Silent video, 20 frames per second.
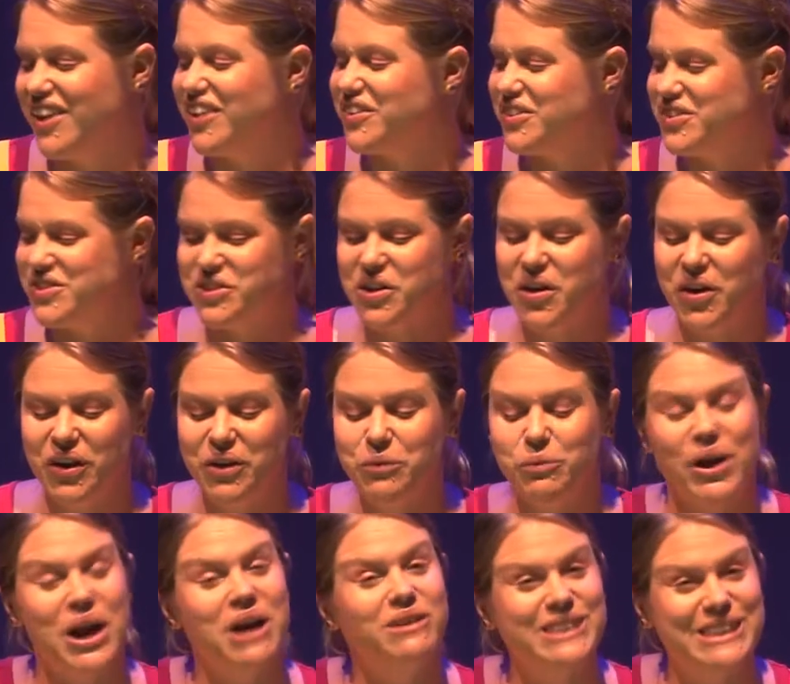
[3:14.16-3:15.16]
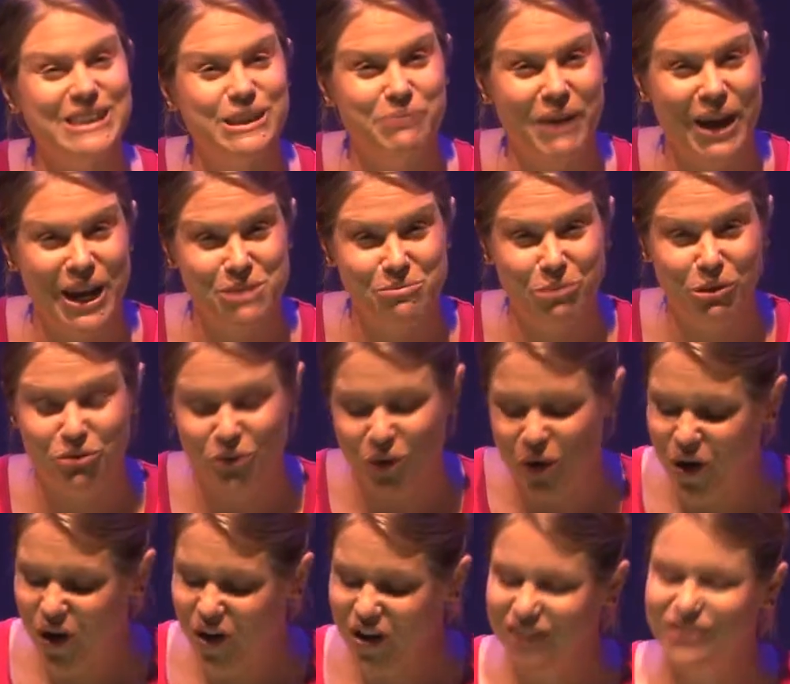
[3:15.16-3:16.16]
So what I was explaining
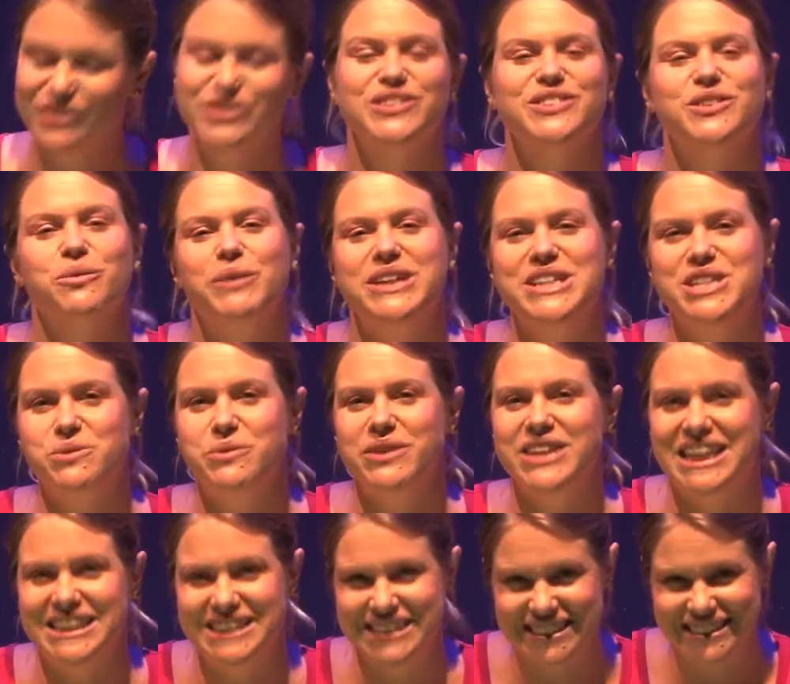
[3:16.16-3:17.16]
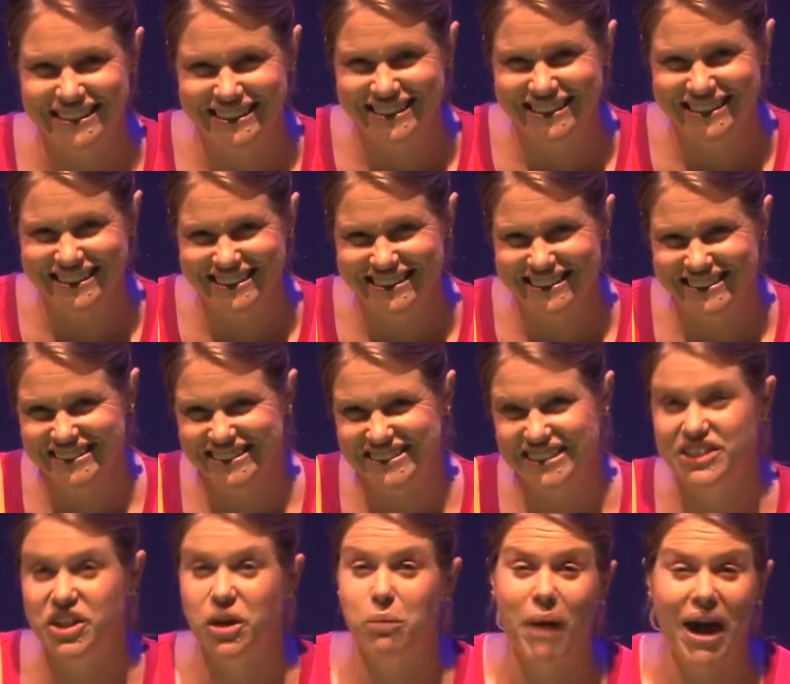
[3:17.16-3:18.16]
before, we did with our scissors.
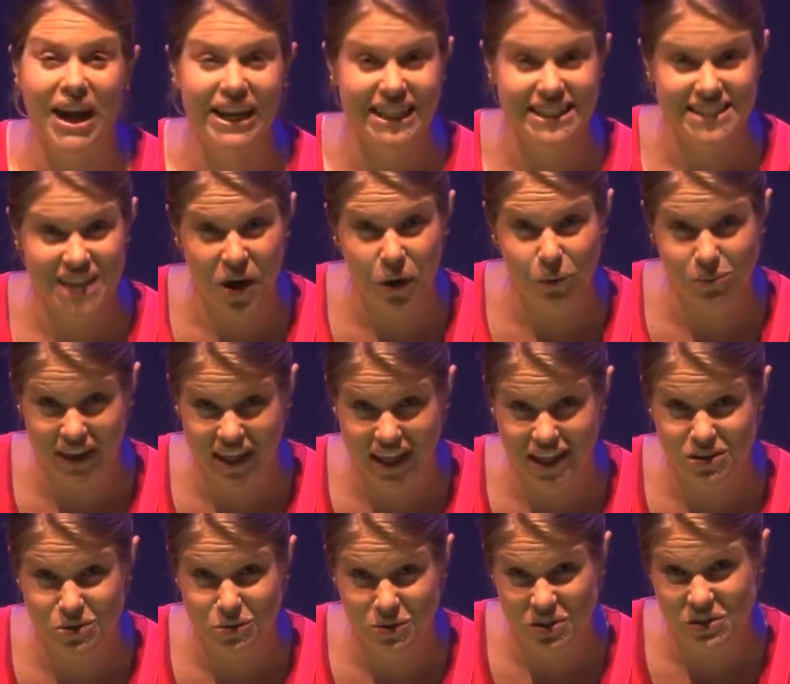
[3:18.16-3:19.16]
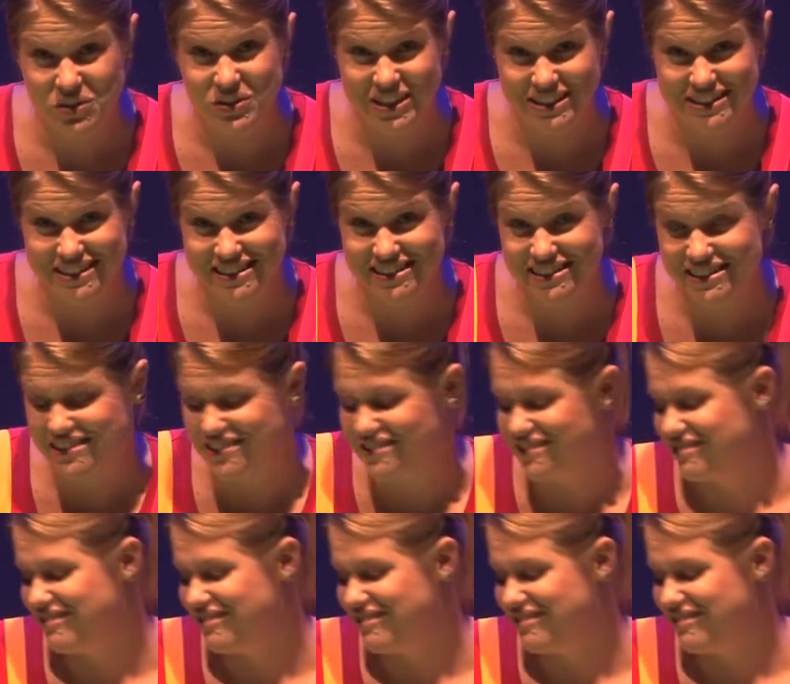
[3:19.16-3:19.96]
So you might need to help the kids with the scissors.